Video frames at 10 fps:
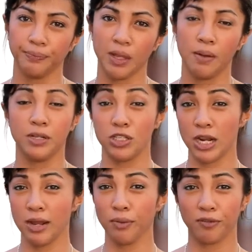But
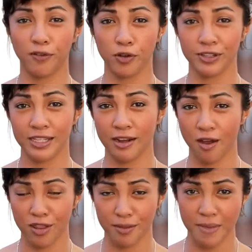today we're focusing
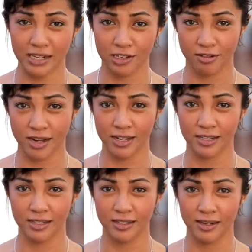on the manta
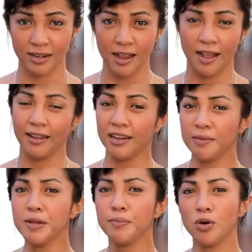rays. A little
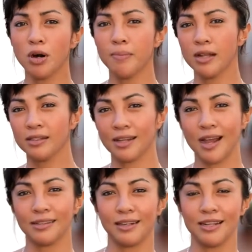bit more about the
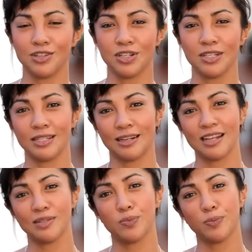cartilaginous
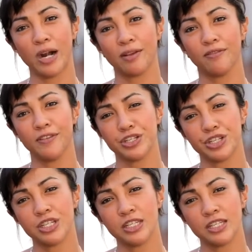elasmobranch
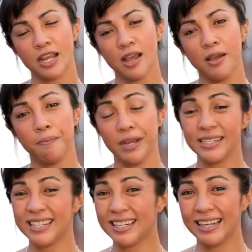fishes.
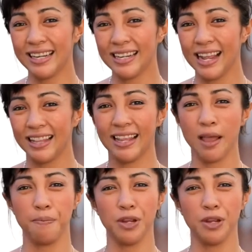Basically, they have been